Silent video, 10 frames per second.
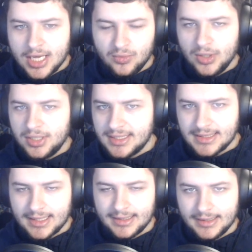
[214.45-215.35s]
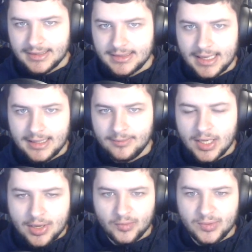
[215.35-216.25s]
It works exactly the same
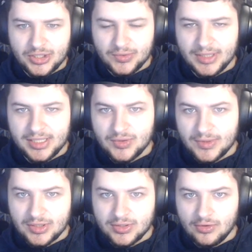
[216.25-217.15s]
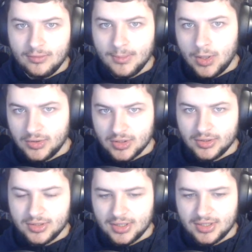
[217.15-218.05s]
but we do need to install mods
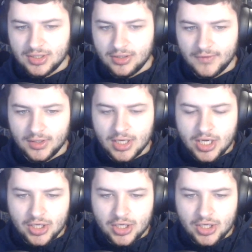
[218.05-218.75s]
onto this server.